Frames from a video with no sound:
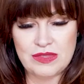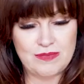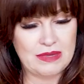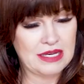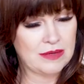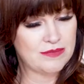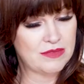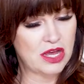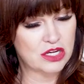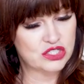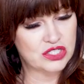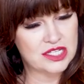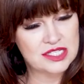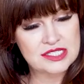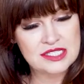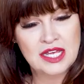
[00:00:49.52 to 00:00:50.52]
with being
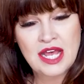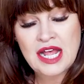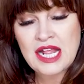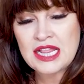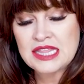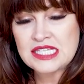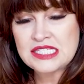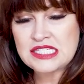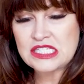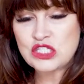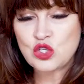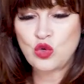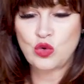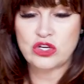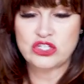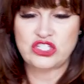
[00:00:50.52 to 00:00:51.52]
obnoxious. This is
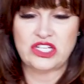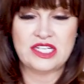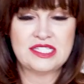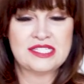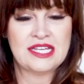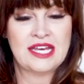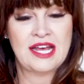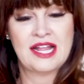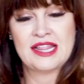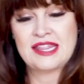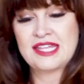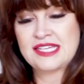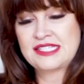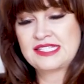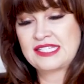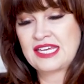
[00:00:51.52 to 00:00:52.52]
gorgeous.
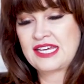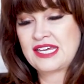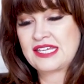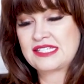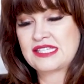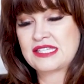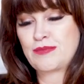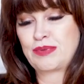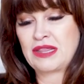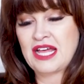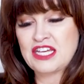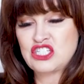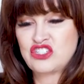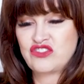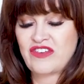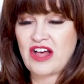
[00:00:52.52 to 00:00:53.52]
This is the
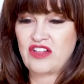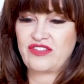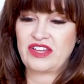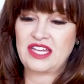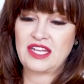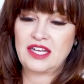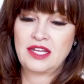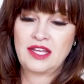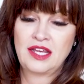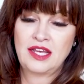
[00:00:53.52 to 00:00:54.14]
plush velvet.